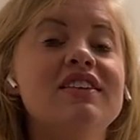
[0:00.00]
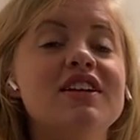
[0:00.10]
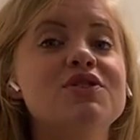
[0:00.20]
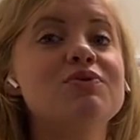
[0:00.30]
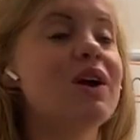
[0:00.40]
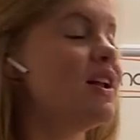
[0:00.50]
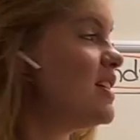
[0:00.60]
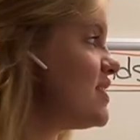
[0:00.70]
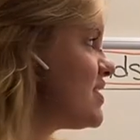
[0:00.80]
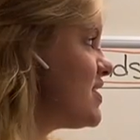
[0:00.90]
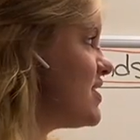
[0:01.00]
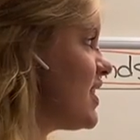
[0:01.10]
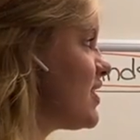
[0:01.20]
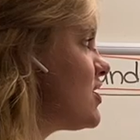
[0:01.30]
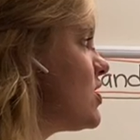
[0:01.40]
That's right, it's
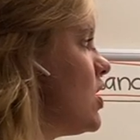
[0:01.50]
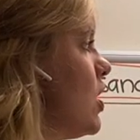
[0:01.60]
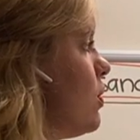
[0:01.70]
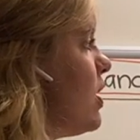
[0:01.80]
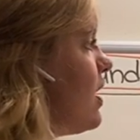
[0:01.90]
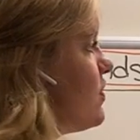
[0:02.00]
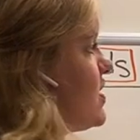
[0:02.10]
six. We have